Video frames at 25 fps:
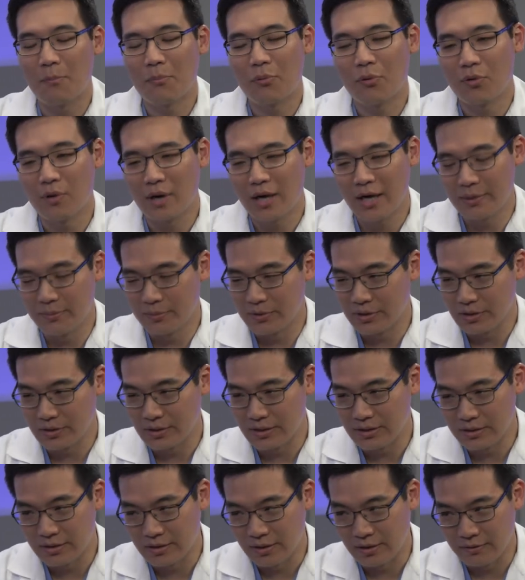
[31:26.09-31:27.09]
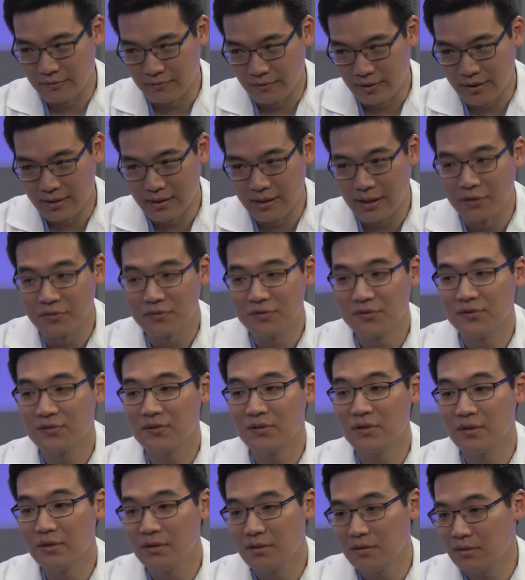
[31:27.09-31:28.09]
primarily done right now
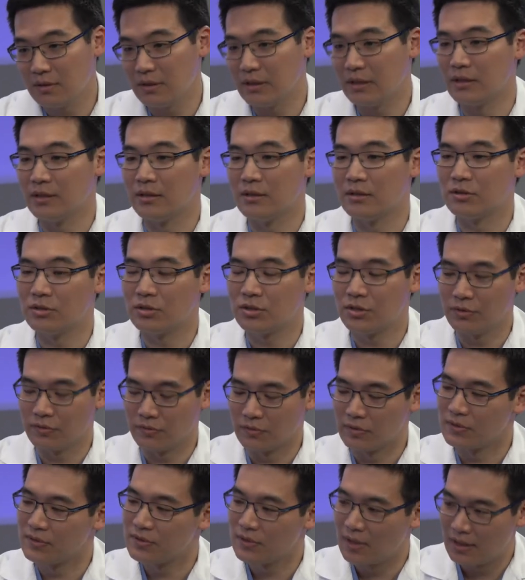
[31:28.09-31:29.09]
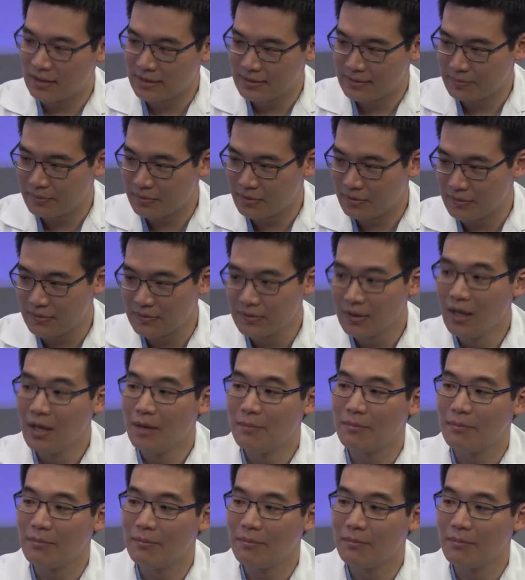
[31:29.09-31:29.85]
still in children's hospitals